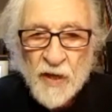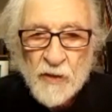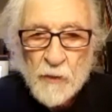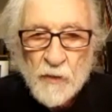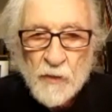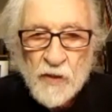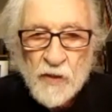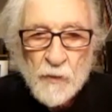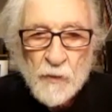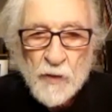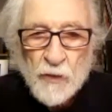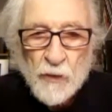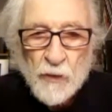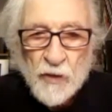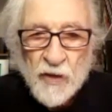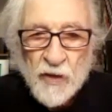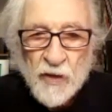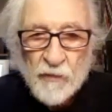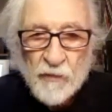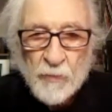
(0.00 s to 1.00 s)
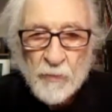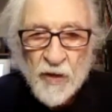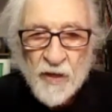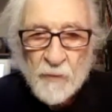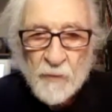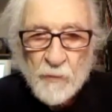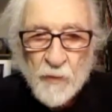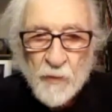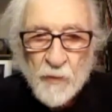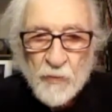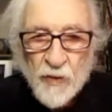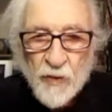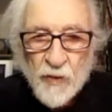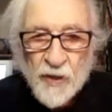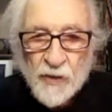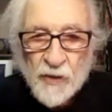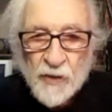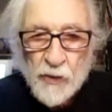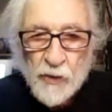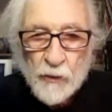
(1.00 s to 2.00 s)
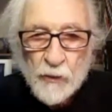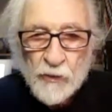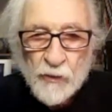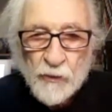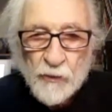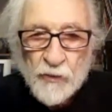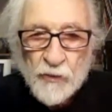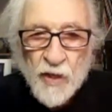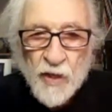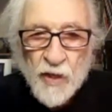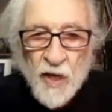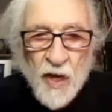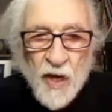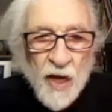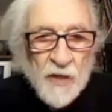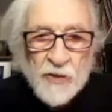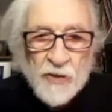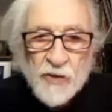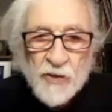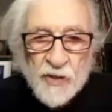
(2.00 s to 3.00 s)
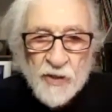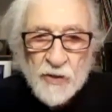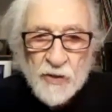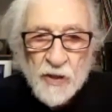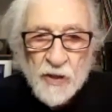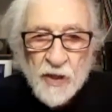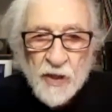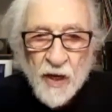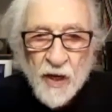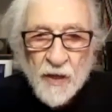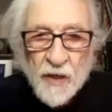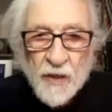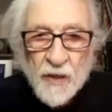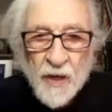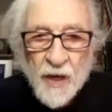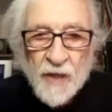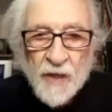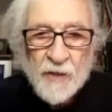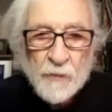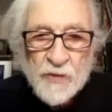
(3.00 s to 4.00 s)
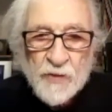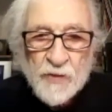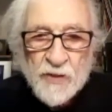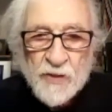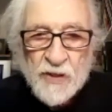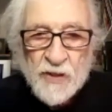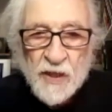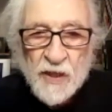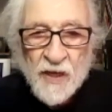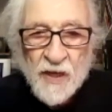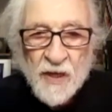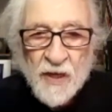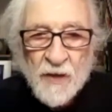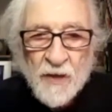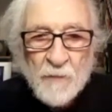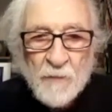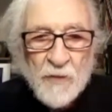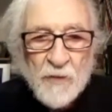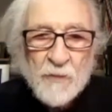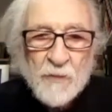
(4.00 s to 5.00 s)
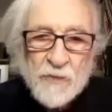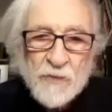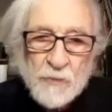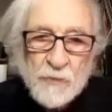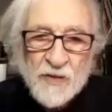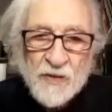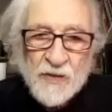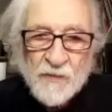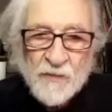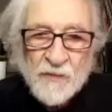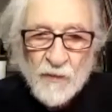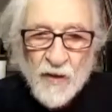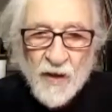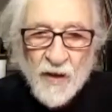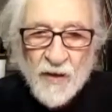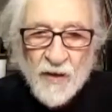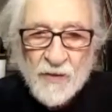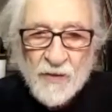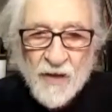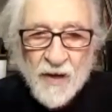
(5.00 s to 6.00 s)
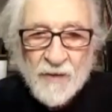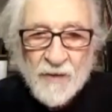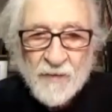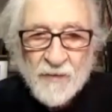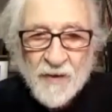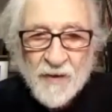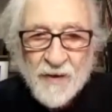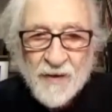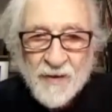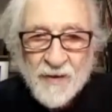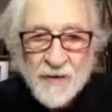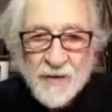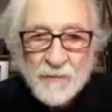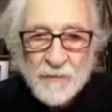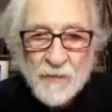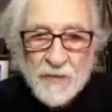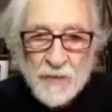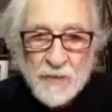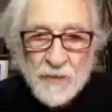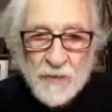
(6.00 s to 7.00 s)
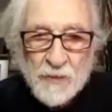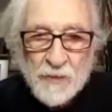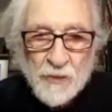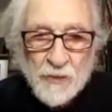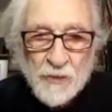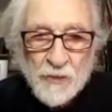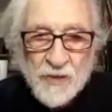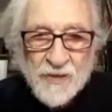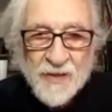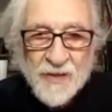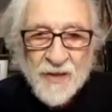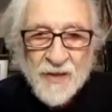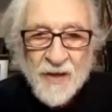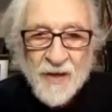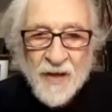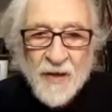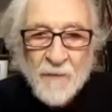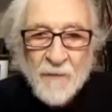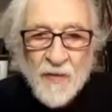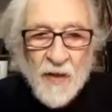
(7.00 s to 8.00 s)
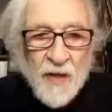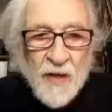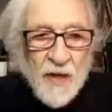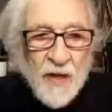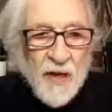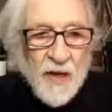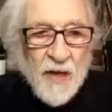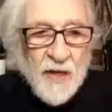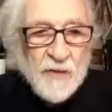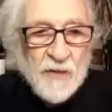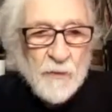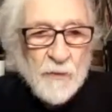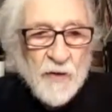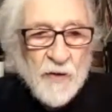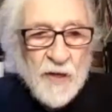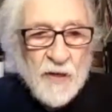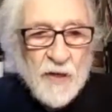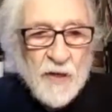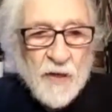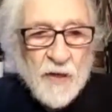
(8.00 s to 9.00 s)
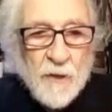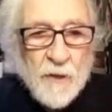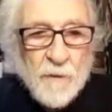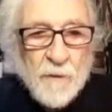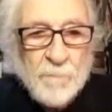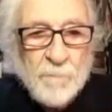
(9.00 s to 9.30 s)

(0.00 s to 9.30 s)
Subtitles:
he would annoy everybody by playing show tunes any chance he got, and he would sing. But it was wonderful. I really enjoyed it. Anyway, I